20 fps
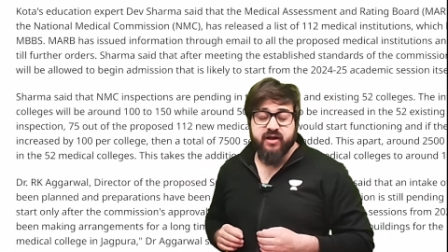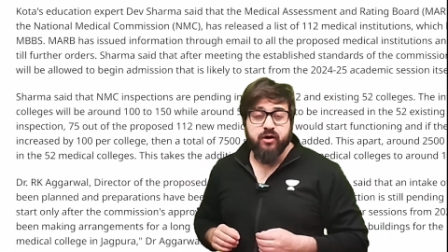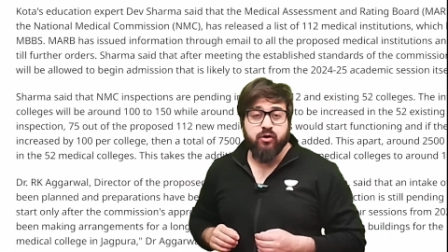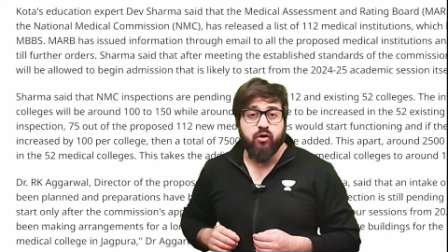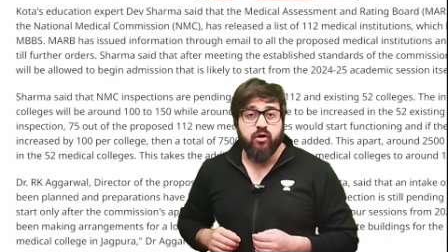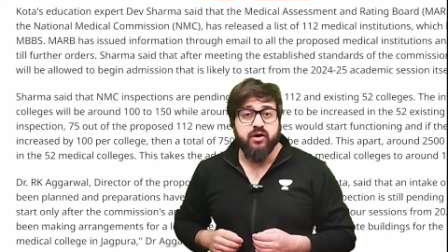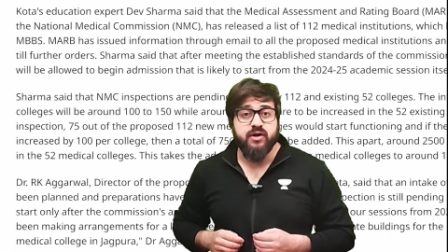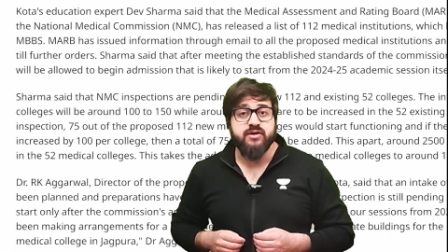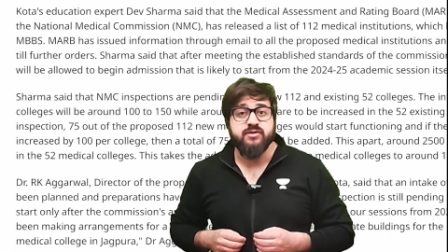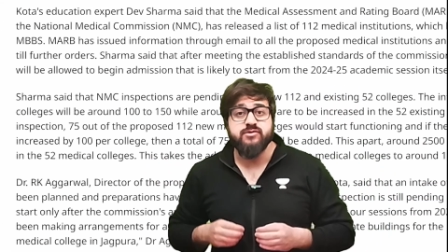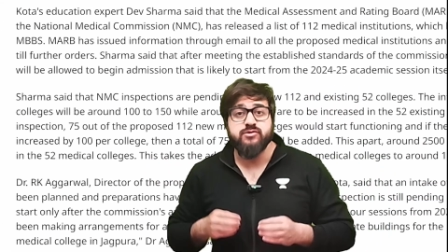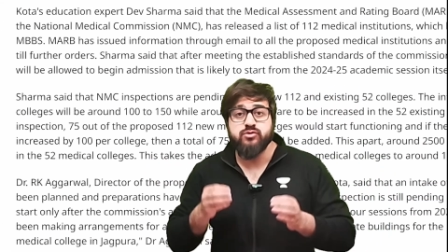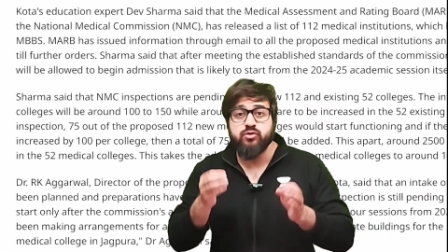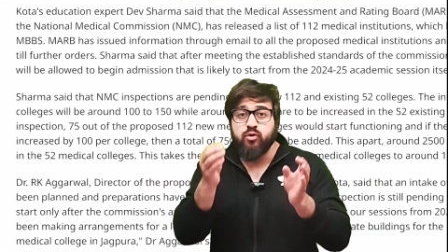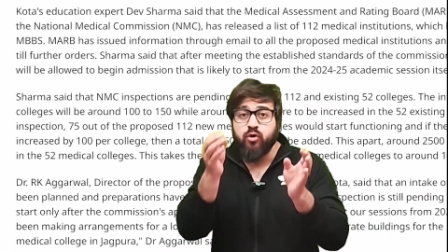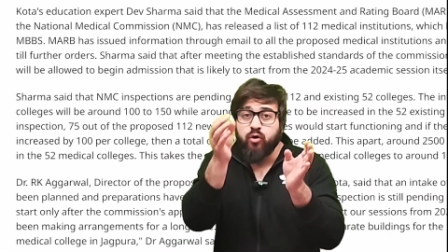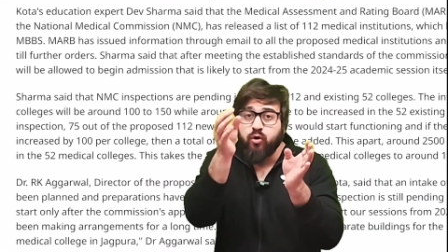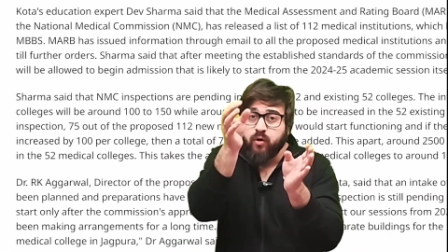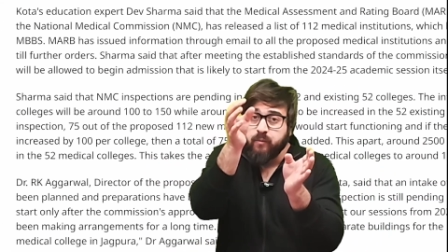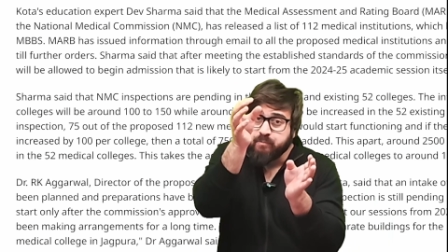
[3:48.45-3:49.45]
college
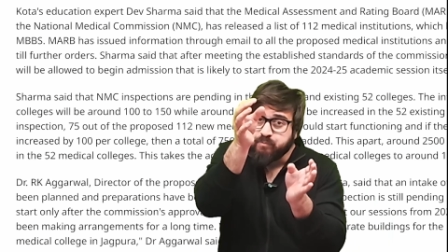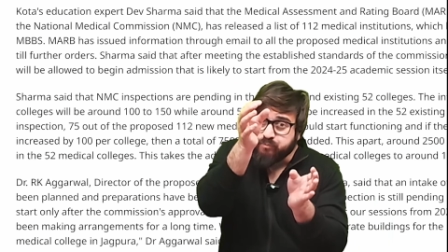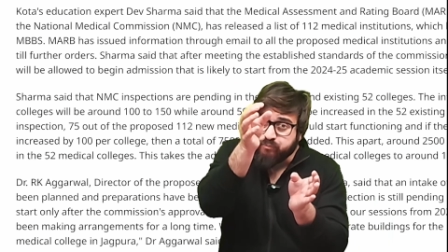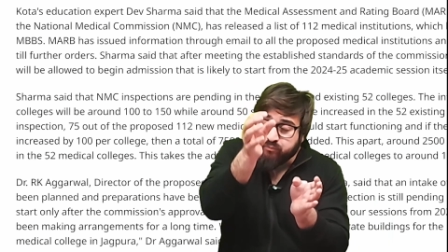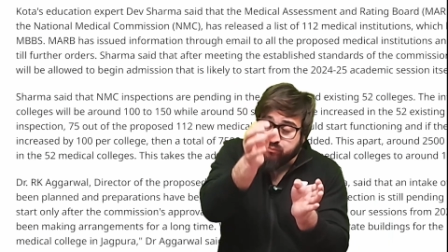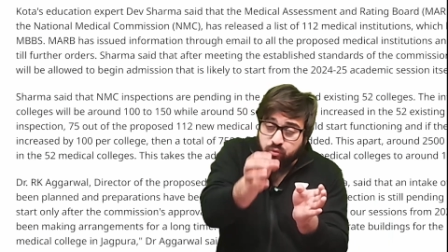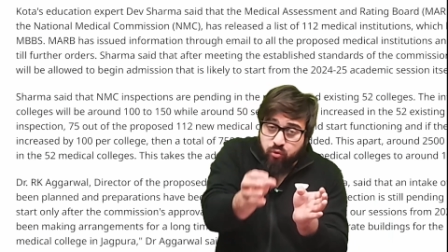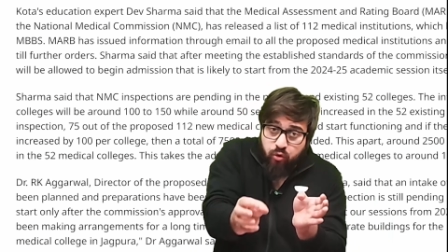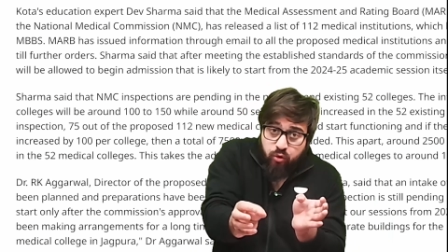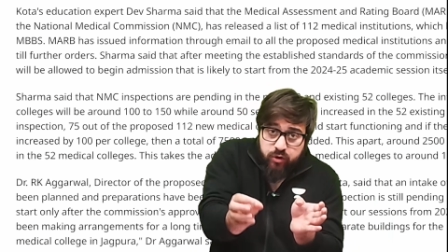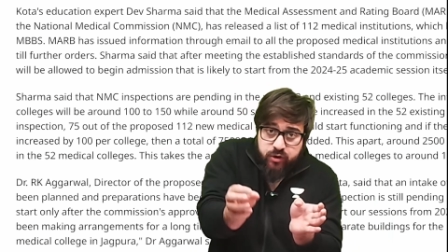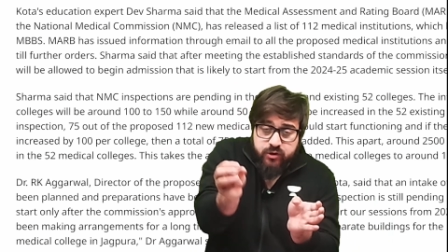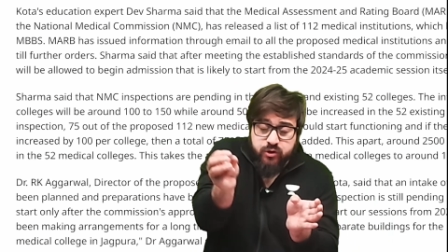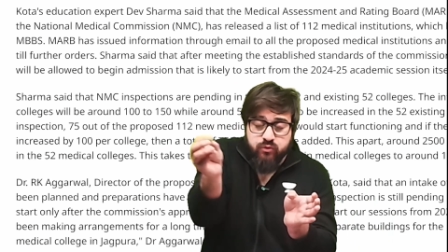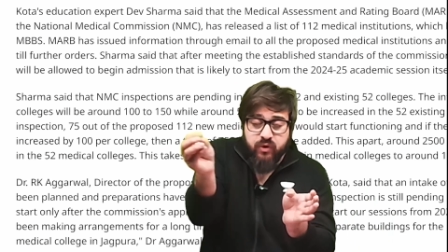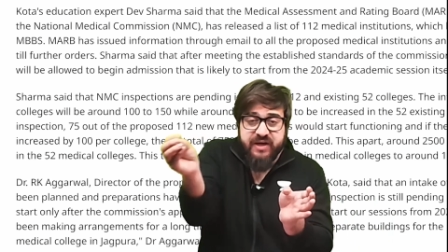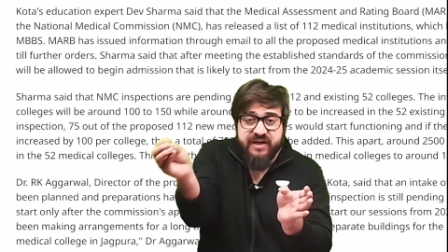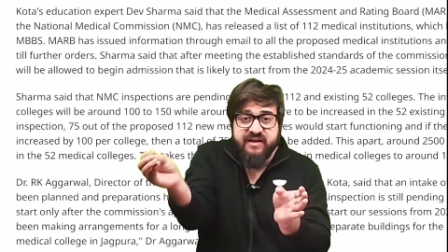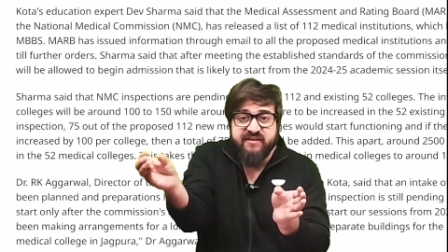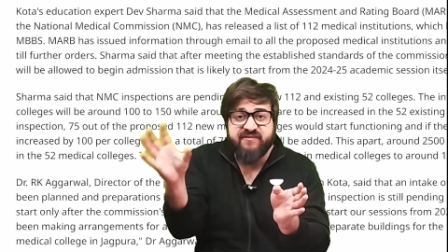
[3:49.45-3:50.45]
so more
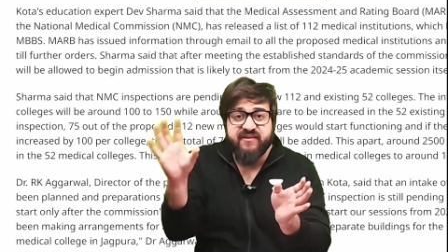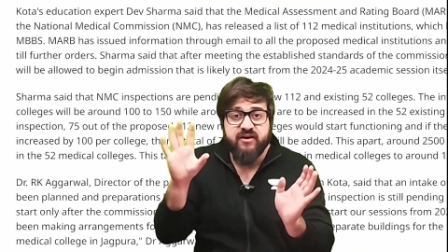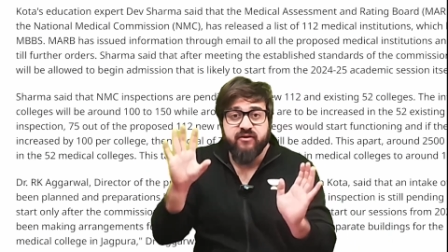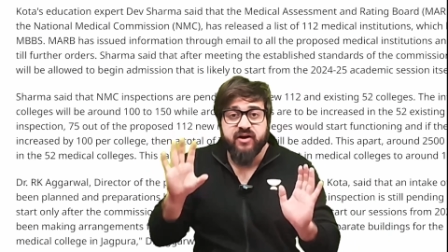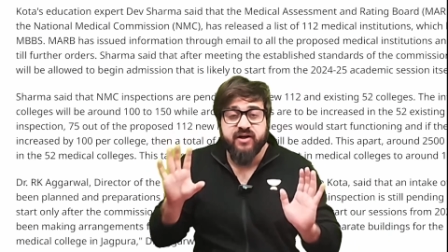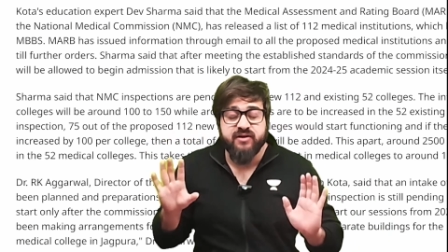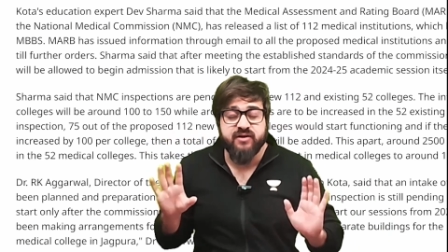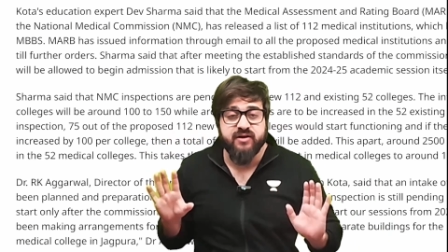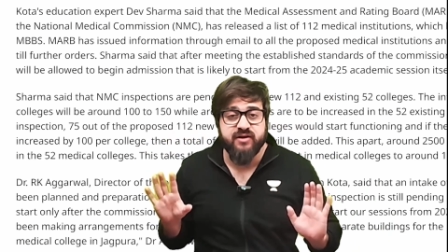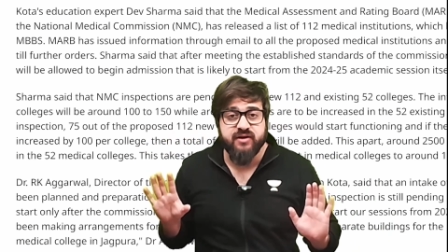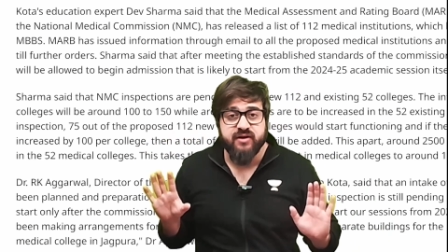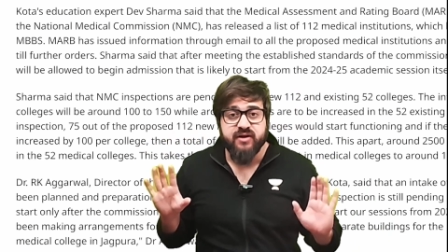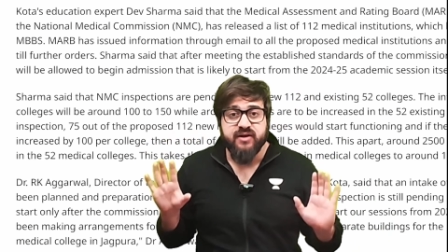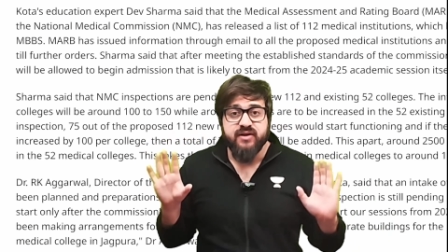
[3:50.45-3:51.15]
2500